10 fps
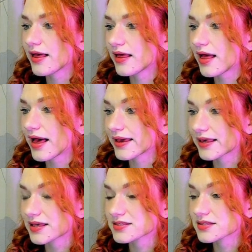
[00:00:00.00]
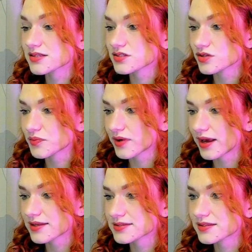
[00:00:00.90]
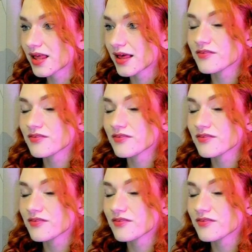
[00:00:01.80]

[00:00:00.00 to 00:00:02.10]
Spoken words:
I guess, surprise.